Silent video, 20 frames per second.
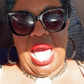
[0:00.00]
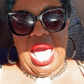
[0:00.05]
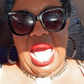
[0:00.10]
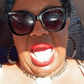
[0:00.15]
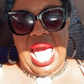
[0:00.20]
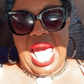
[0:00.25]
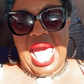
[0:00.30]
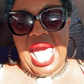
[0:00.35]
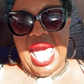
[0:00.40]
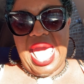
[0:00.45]

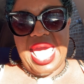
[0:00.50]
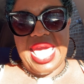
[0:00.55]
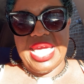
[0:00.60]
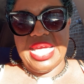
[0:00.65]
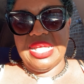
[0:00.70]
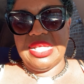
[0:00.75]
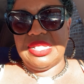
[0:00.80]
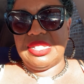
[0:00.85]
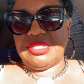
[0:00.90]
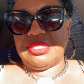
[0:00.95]

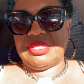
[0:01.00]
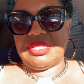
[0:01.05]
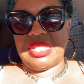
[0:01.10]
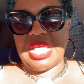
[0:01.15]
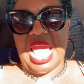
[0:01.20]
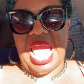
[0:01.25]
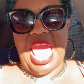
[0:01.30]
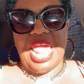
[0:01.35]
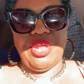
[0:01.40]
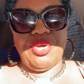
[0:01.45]
i
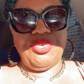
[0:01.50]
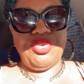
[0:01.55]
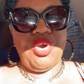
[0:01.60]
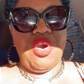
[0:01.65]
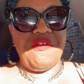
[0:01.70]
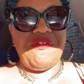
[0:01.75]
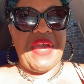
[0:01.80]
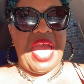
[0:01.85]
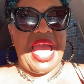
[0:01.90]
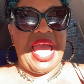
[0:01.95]
i don't
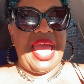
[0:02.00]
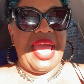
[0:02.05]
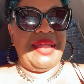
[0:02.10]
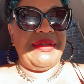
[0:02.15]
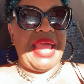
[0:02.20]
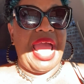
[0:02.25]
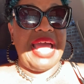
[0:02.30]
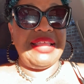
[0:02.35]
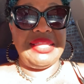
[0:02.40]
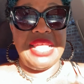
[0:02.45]
know if i
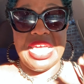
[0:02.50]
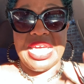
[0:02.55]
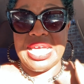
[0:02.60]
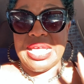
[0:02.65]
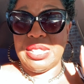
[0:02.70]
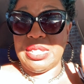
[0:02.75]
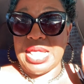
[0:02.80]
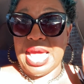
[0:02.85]
i think